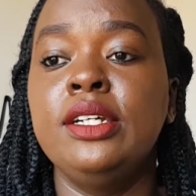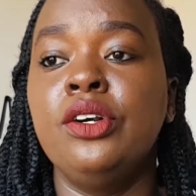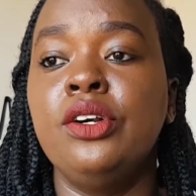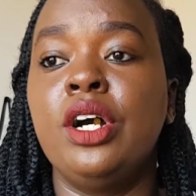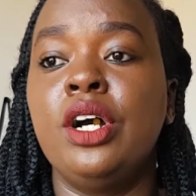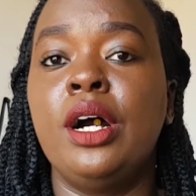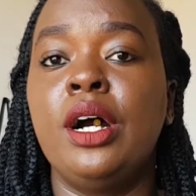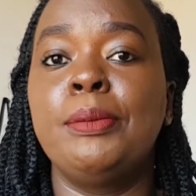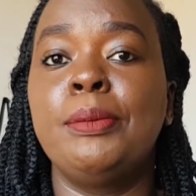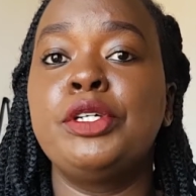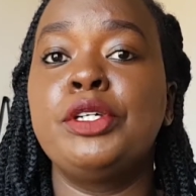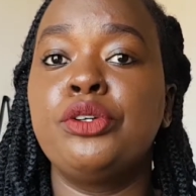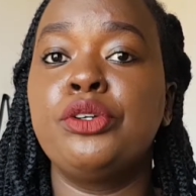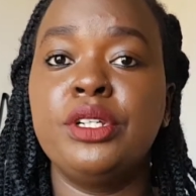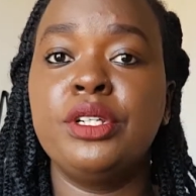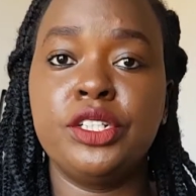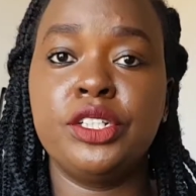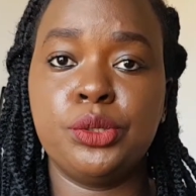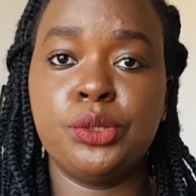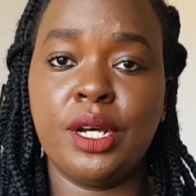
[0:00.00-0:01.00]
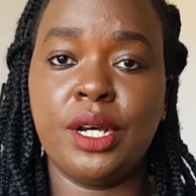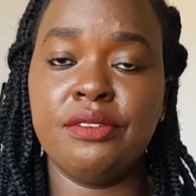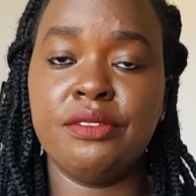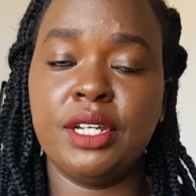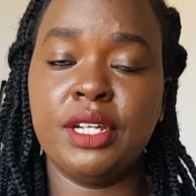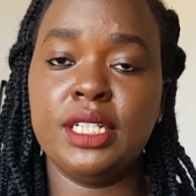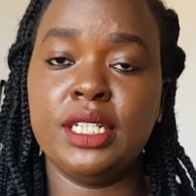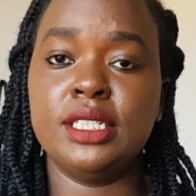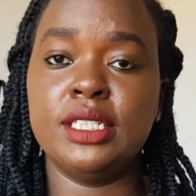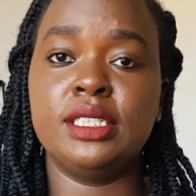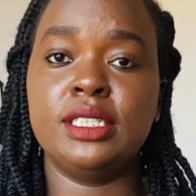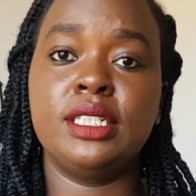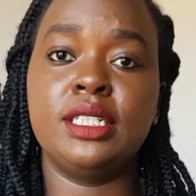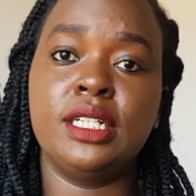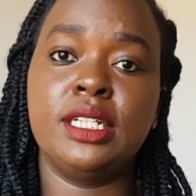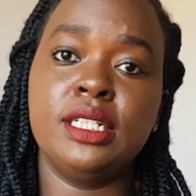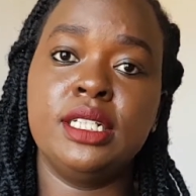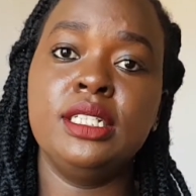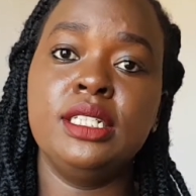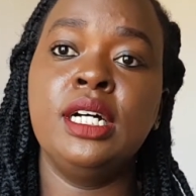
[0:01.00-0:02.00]
You don't need to have any
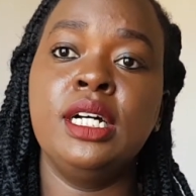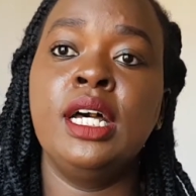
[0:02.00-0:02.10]
skill.